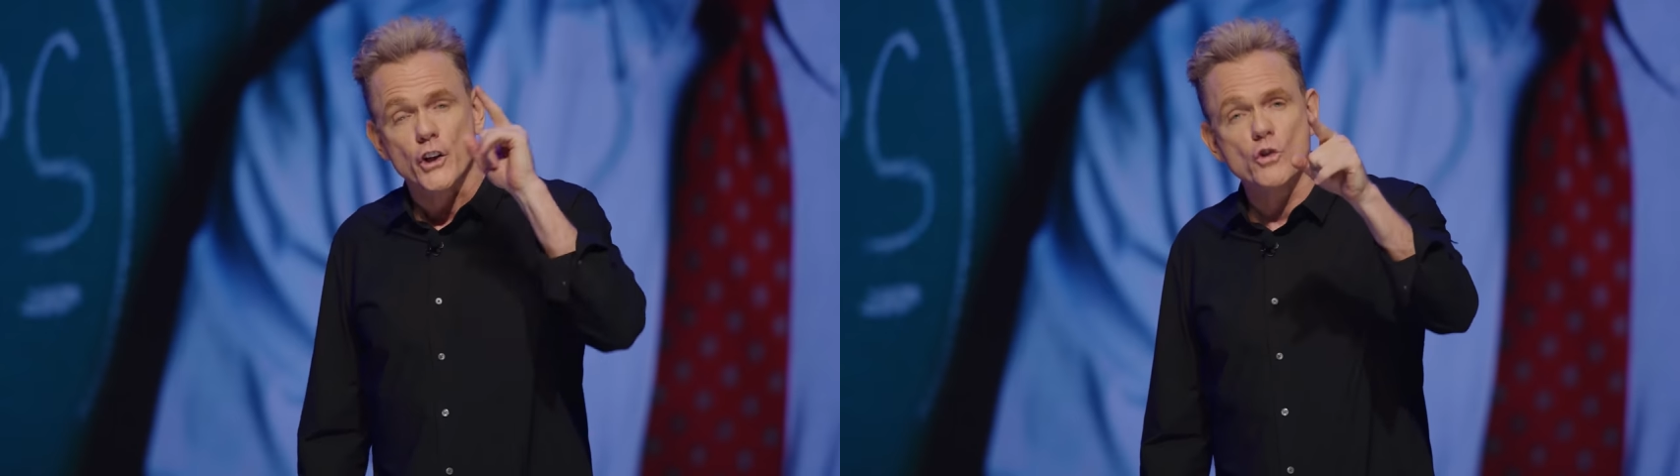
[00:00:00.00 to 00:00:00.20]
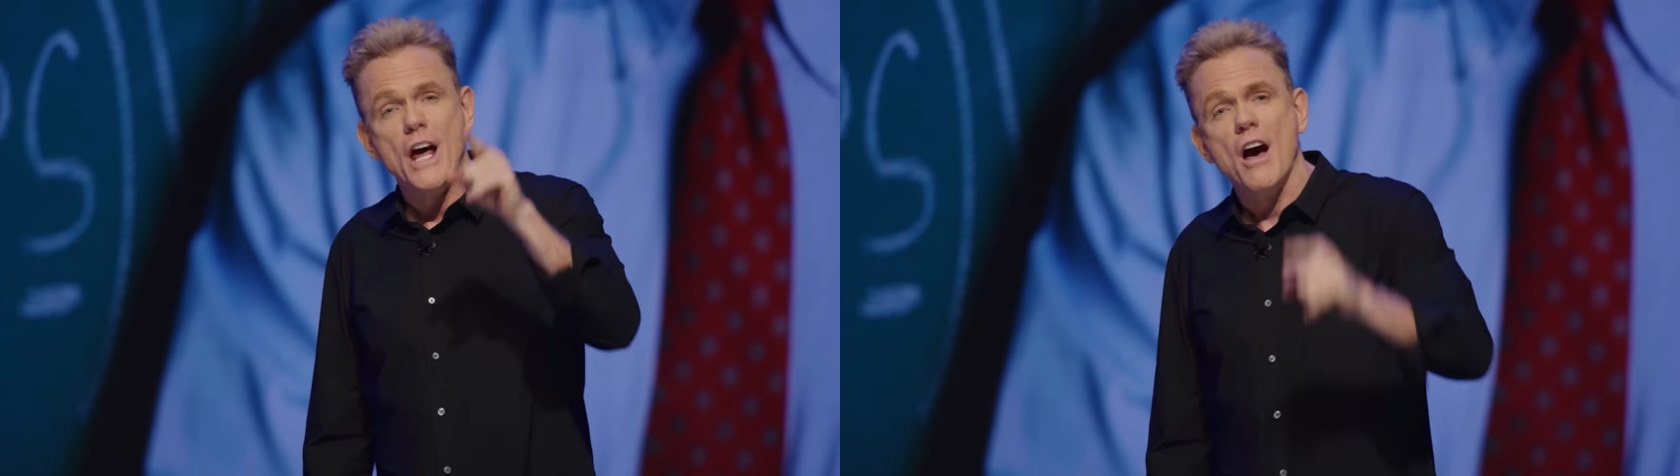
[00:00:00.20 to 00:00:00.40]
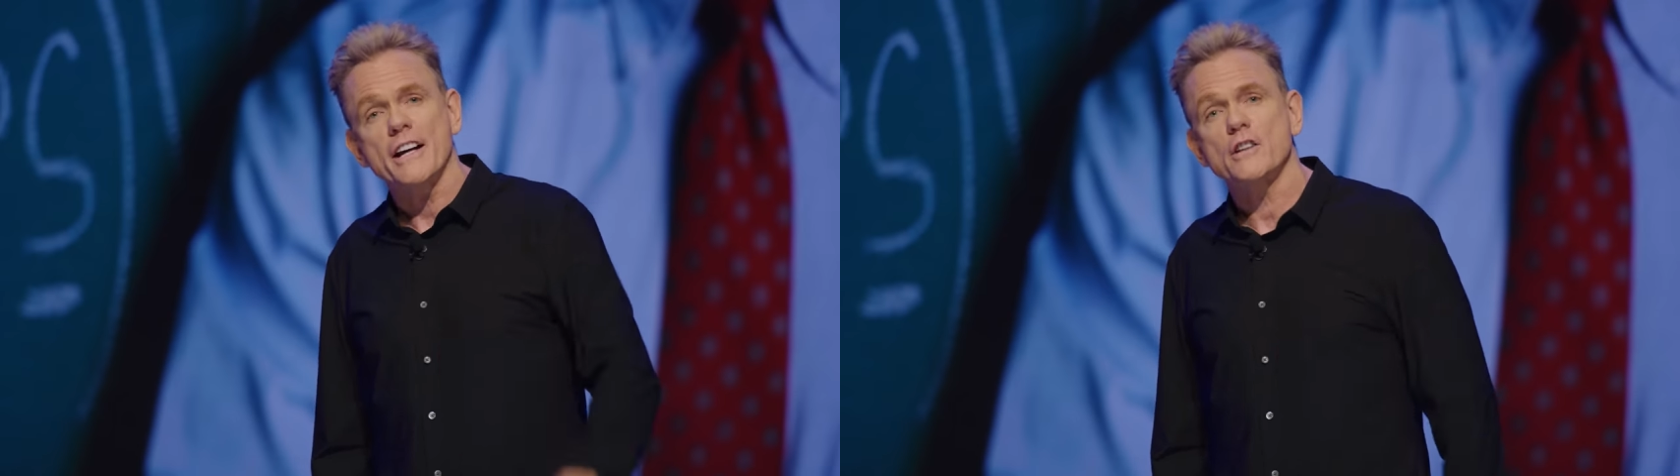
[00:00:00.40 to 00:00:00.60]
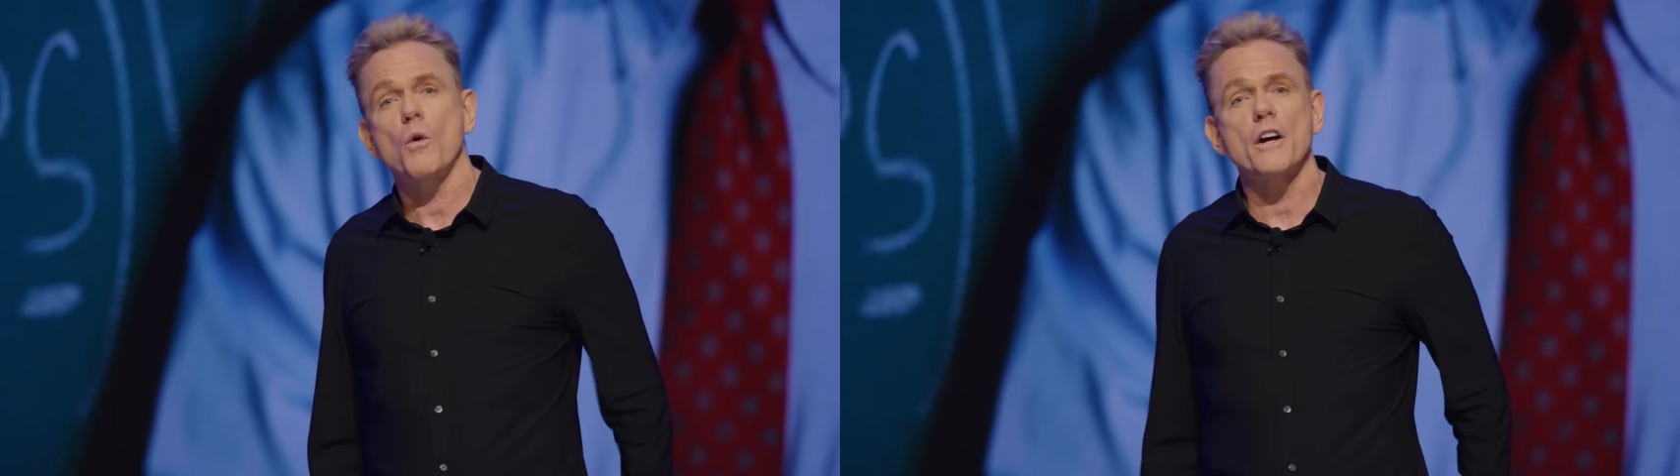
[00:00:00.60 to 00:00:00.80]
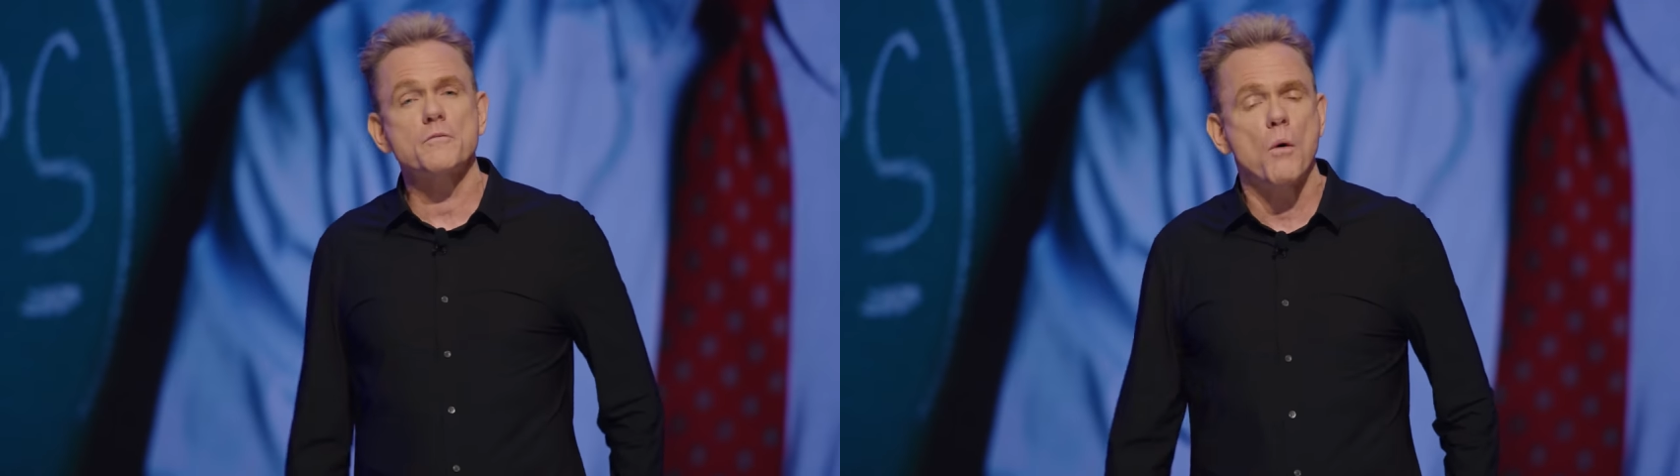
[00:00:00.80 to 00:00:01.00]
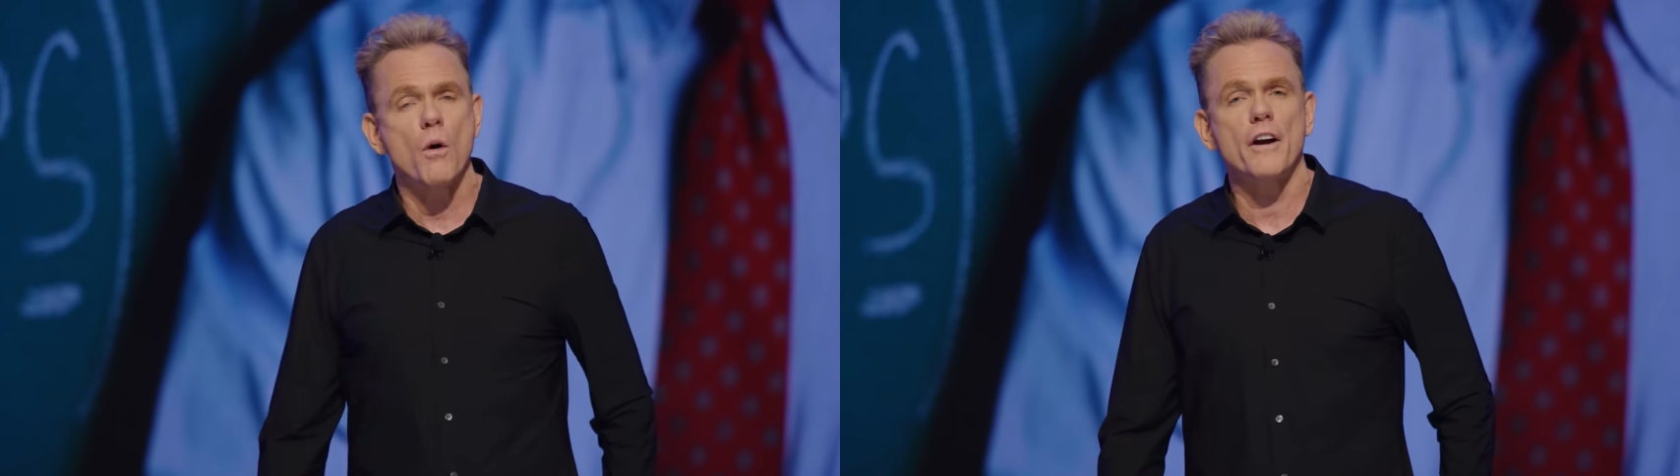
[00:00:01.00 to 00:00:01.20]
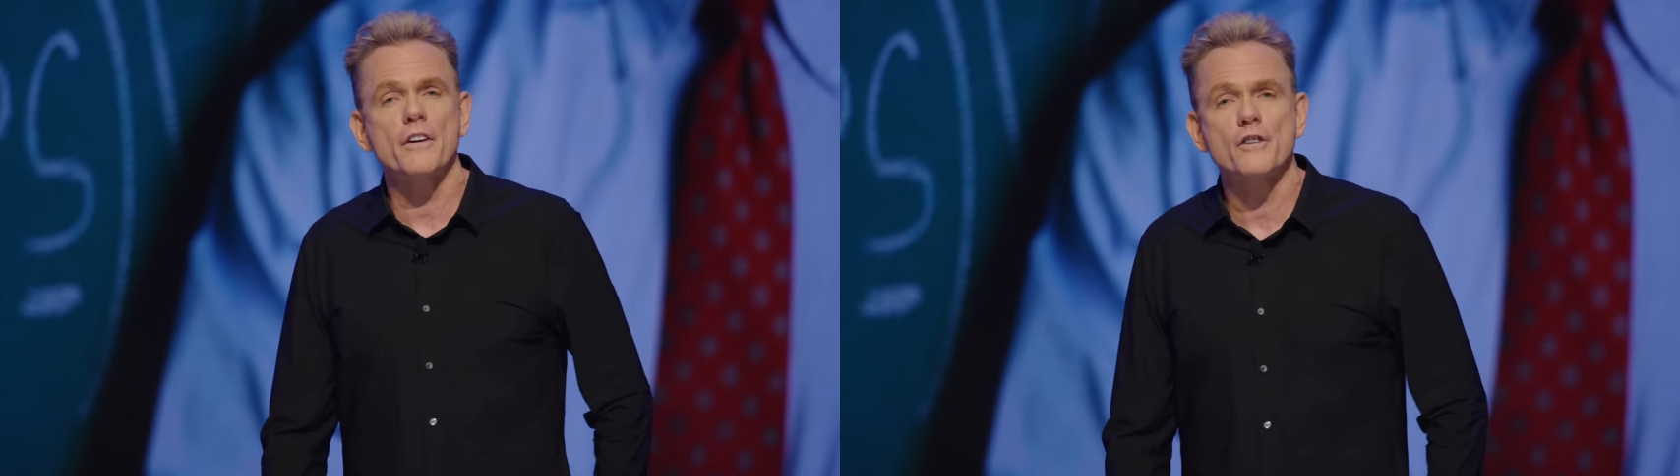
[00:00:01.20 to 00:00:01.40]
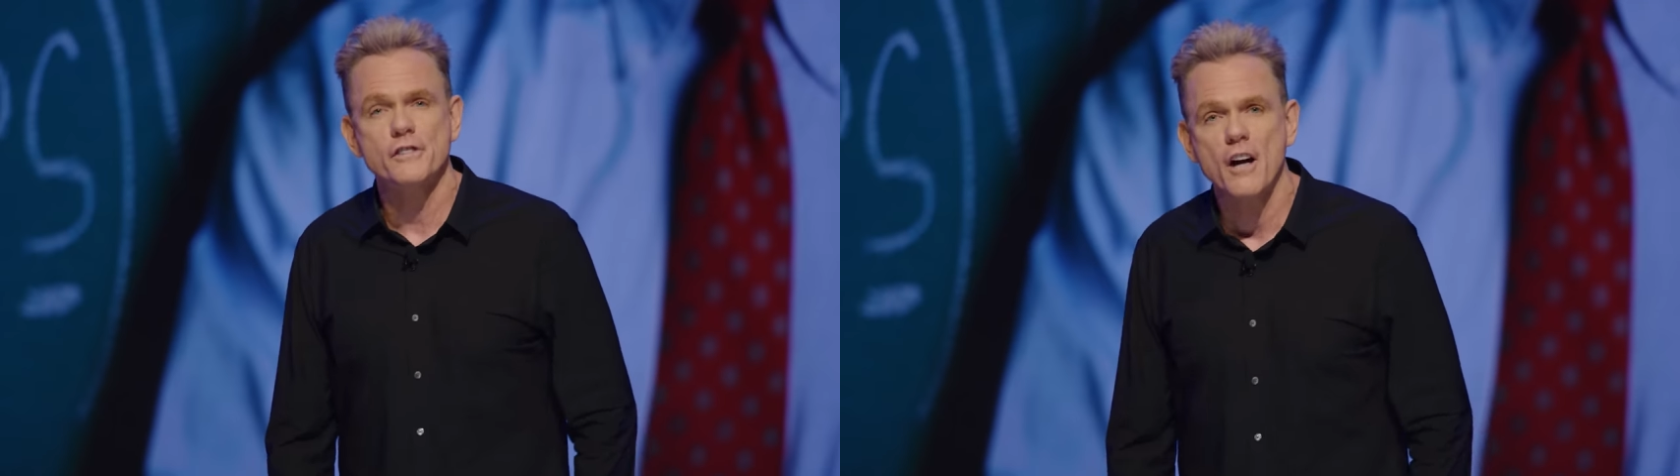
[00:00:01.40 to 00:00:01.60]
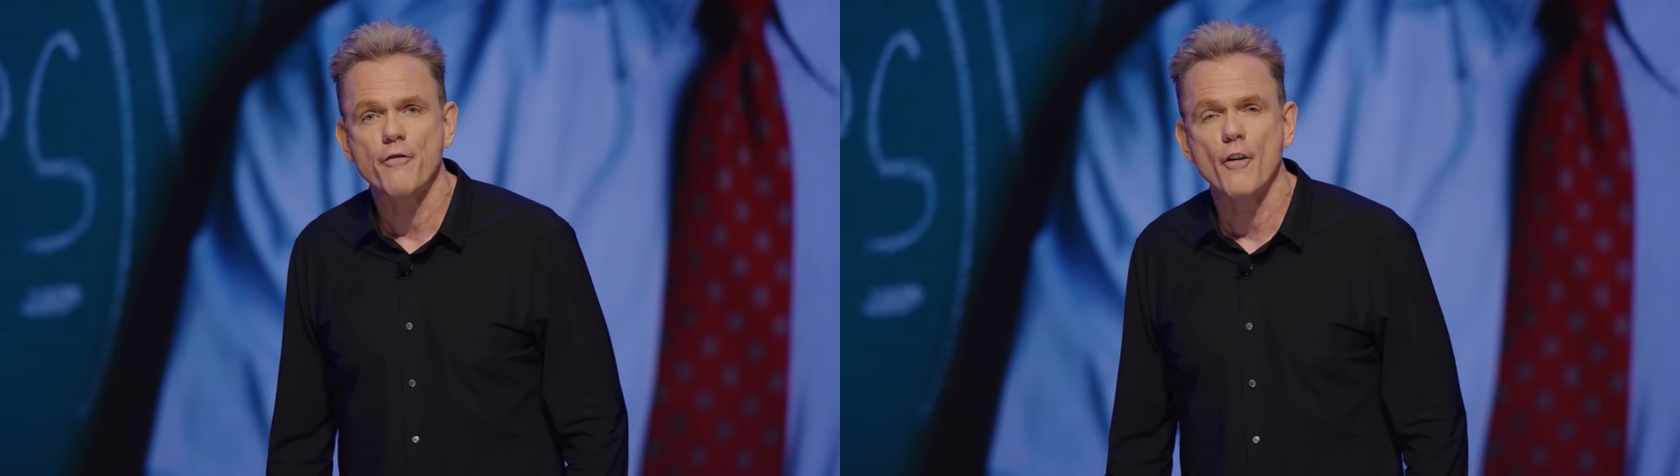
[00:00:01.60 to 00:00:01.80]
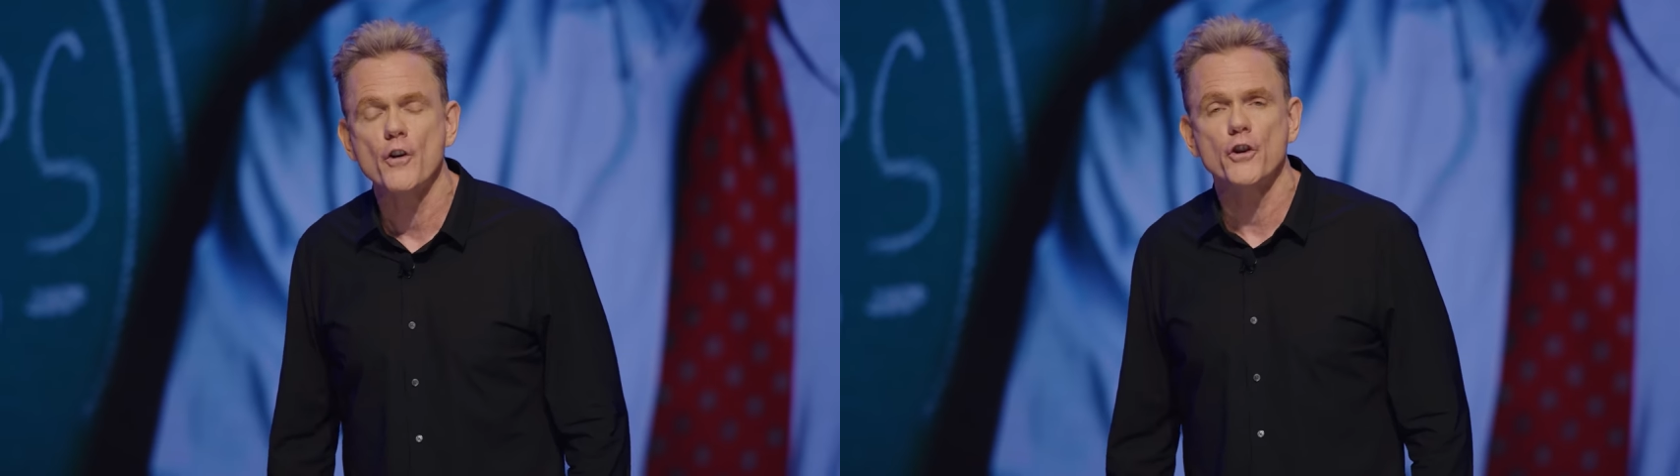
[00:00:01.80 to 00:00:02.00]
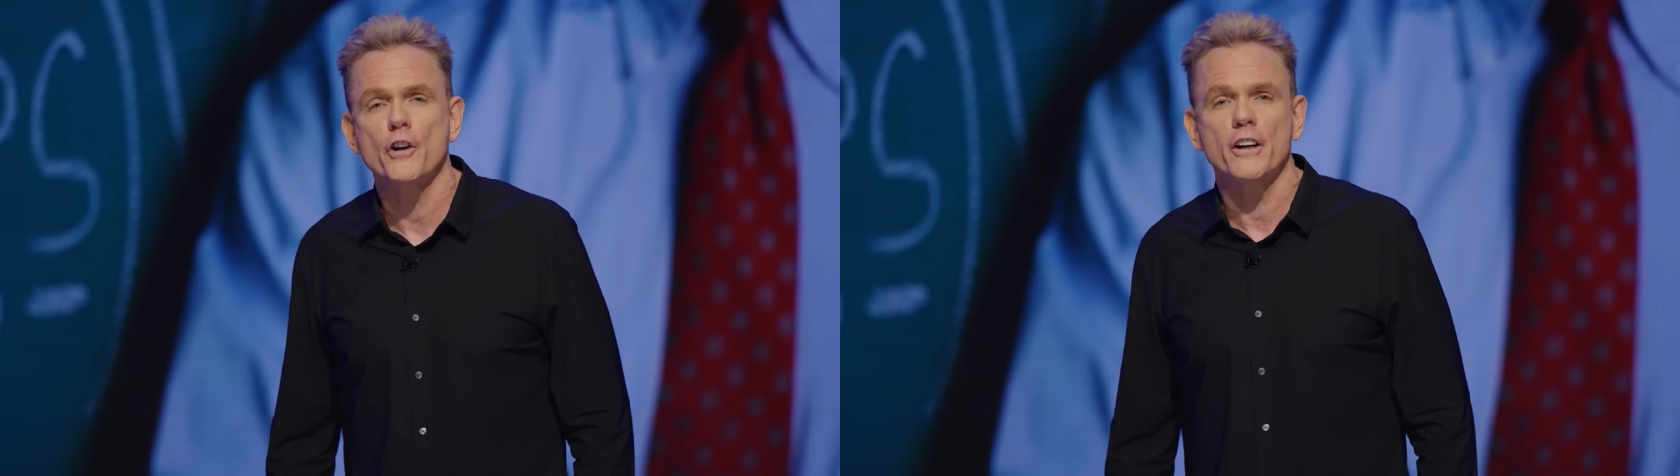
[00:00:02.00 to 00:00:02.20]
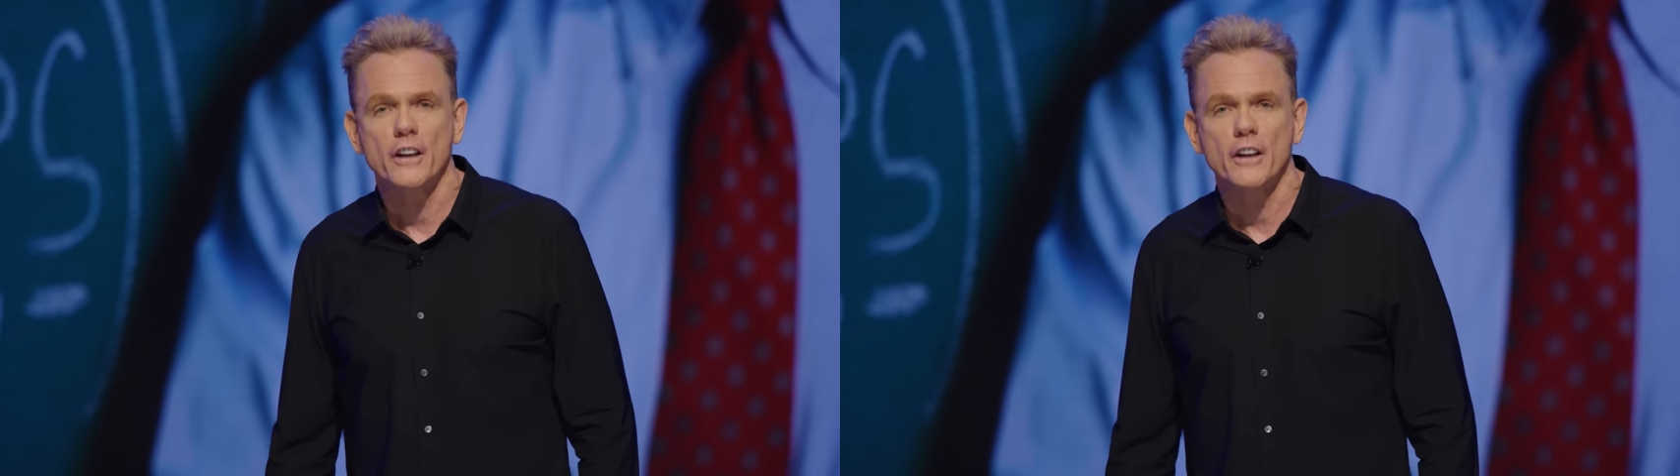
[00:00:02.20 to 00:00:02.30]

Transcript: you now get to watch porn on your cell phone during